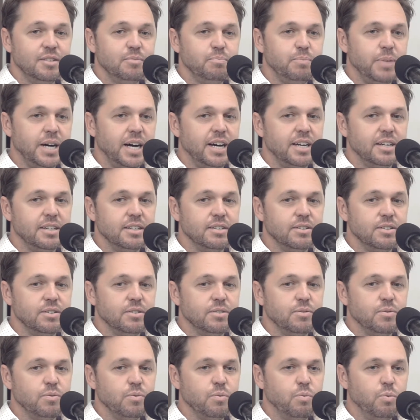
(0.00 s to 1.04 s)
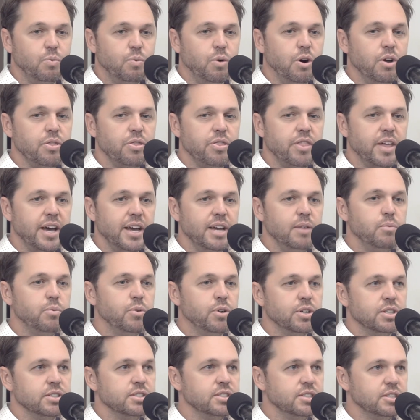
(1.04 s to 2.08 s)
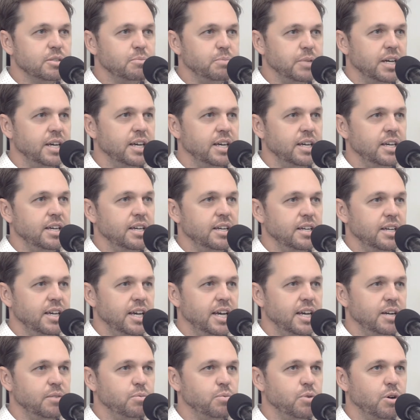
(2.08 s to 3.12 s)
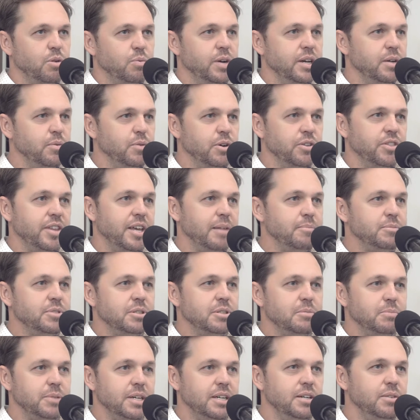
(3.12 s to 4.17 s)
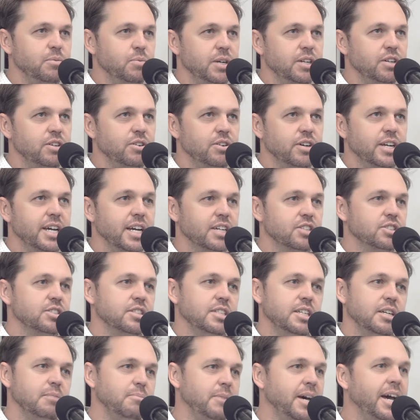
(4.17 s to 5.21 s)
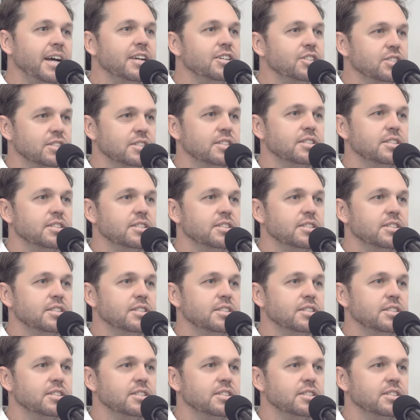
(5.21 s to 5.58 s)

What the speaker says: But what they want us to be and what we want them to be, we're not actually a match.